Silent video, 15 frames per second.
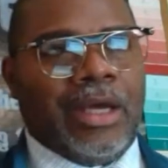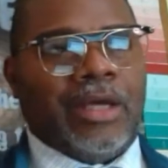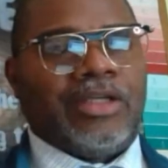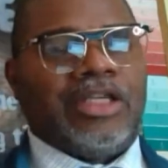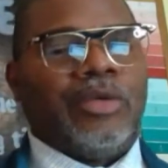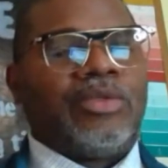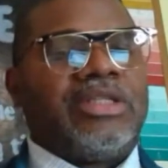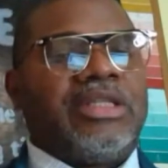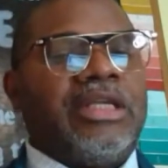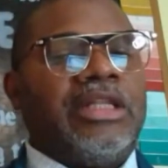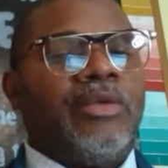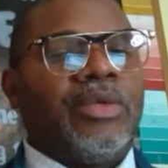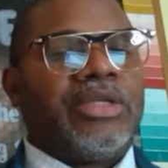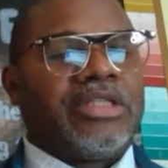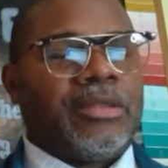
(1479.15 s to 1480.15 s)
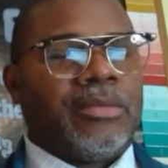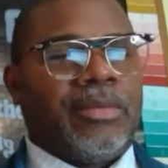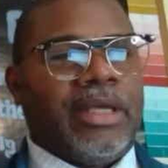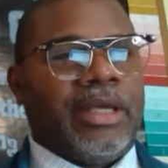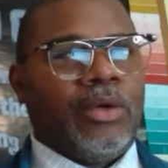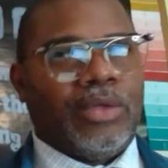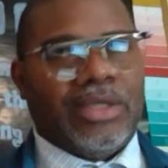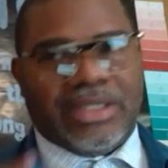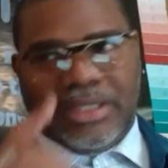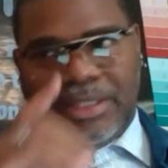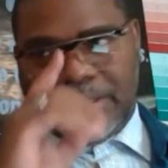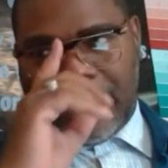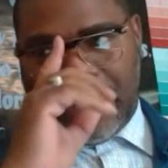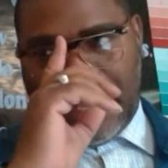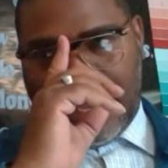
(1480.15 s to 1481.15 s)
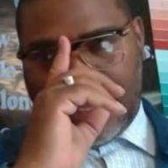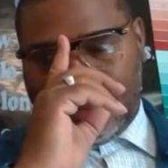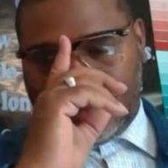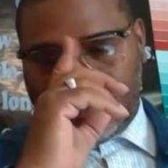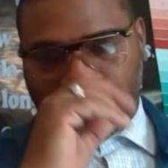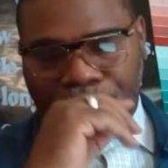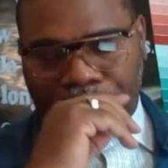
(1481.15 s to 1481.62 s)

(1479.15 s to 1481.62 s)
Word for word: She was dealing with some illnesses and